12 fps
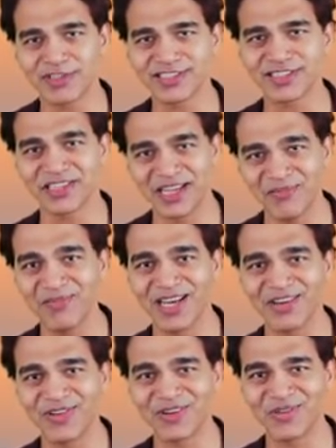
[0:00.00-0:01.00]
person can
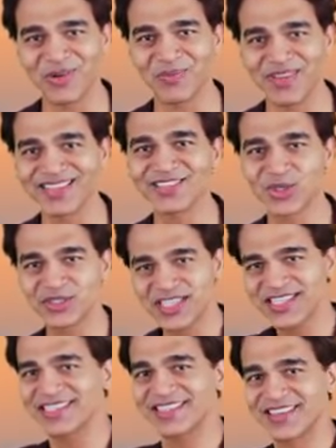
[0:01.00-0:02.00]
benefit from this. So
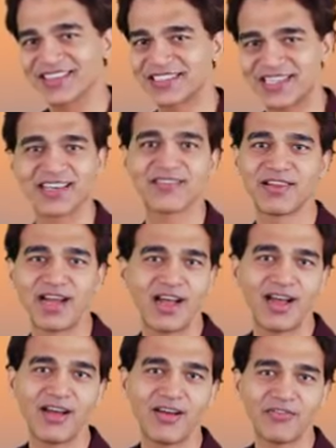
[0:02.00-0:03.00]
just we
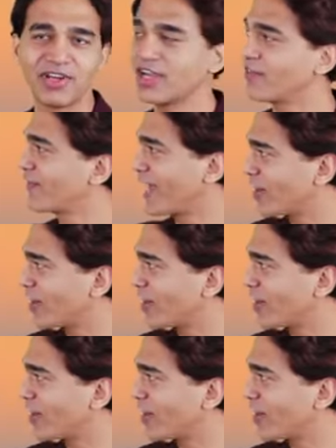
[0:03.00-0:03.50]
have